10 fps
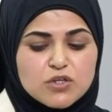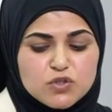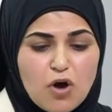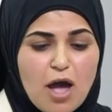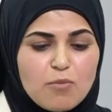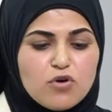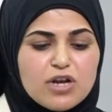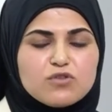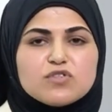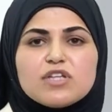So I'm going
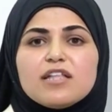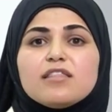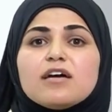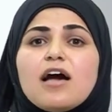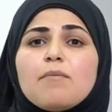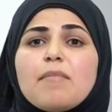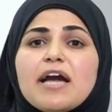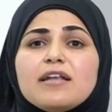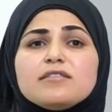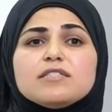to study the
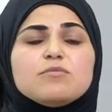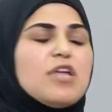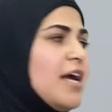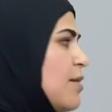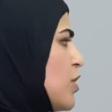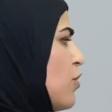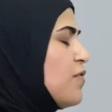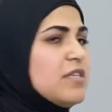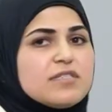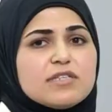magnetism dynamic of
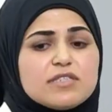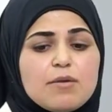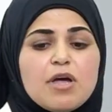this system